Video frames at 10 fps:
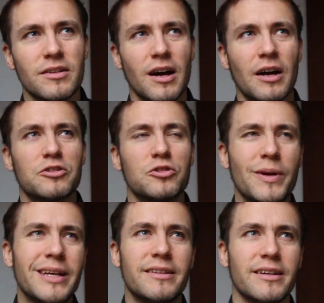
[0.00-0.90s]
are
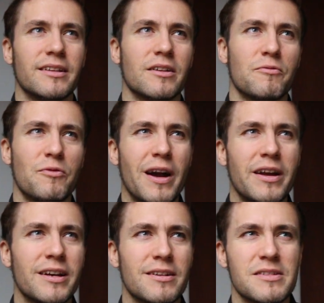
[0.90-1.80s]
treated
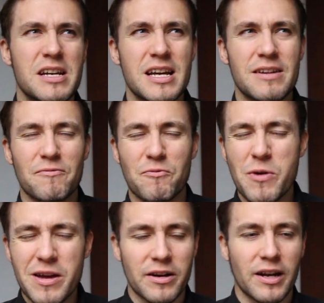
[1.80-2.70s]
very
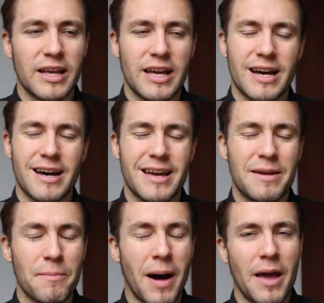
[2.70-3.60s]
weirdly,
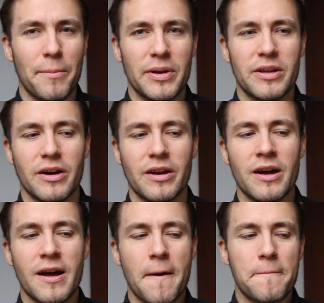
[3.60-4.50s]
in my opinion,
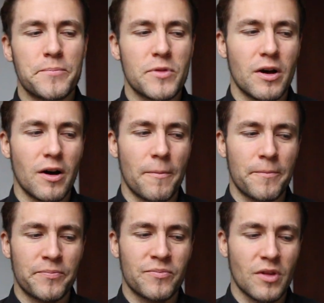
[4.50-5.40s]

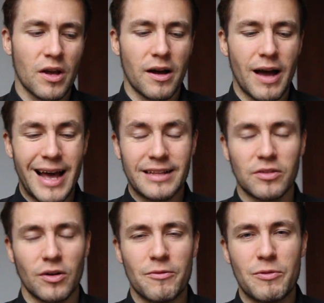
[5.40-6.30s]

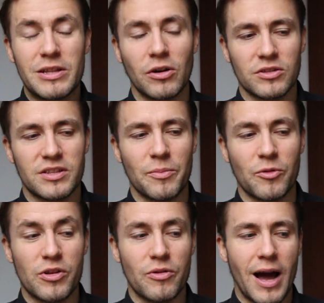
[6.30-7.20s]
with Jose
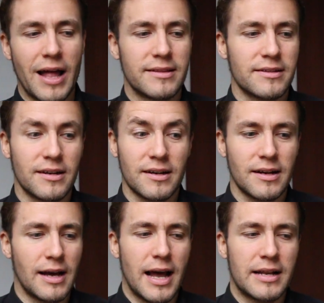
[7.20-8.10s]
Mourinho,
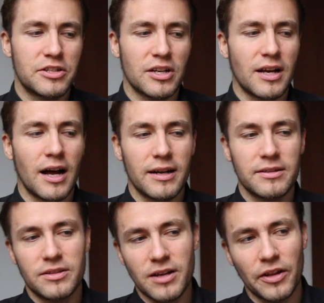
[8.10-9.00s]

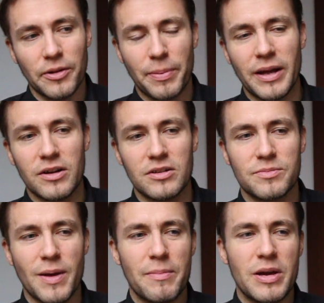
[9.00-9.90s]
and the other
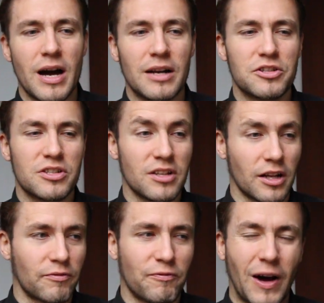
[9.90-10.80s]
players maybe are just
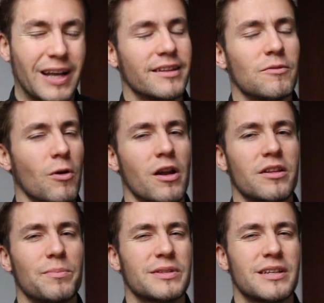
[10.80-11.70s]
not fighting
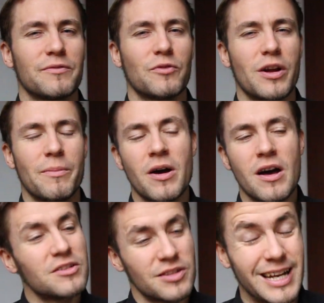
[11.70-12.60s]
100% for him.
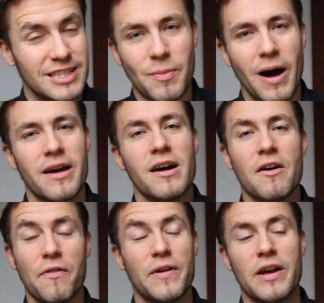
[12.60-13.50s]
So that's my
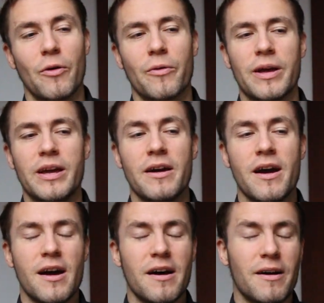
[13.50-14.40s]
theory,
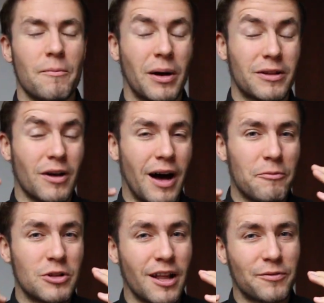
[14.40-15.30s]
but I
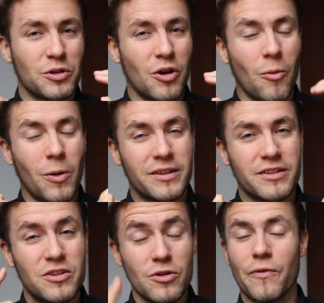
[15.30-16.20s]
would love to know what
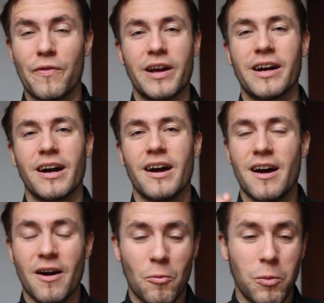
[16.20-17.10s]
you think.
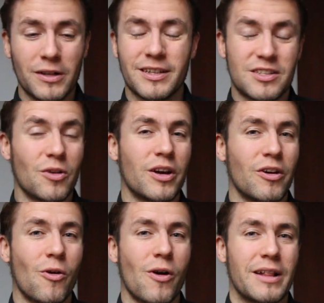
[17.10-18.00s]
What is going
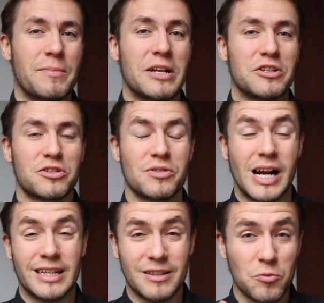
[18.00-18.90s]
wrong at Manchester
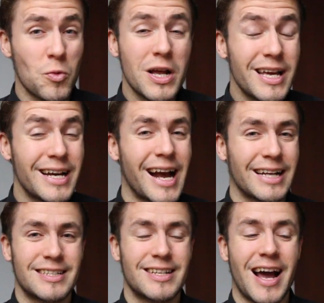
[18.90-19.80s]
United? Will he
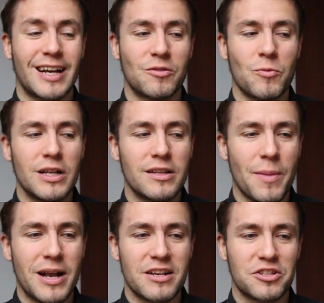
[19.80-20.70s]
get sacked? Will the
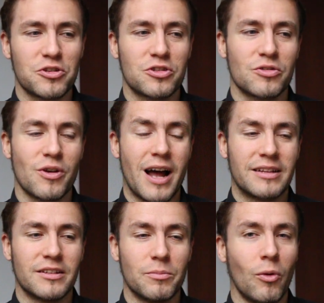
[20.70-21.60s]
Manchester
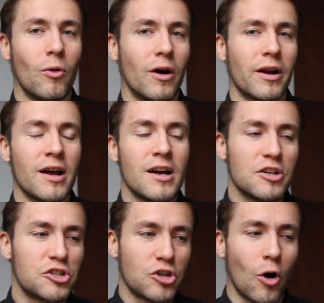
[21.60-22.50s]
United board
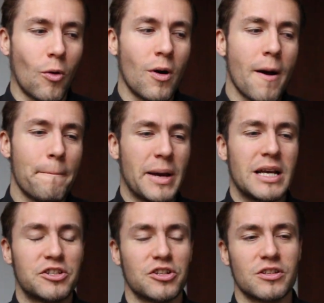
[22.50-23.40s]
show
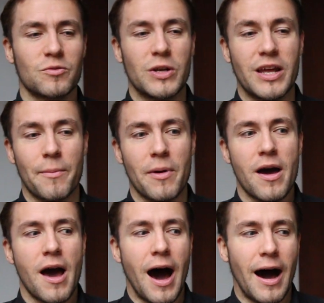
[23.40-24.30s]
patience with him?
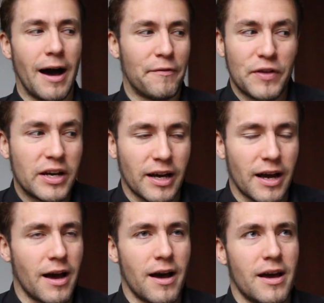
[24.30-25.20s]
I think
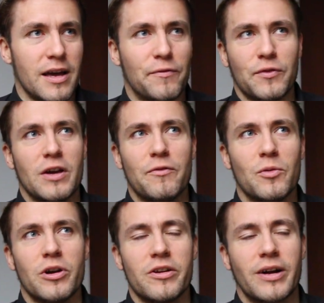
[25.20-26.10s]
if
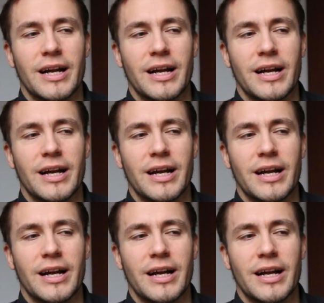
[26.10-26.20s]
Mourinho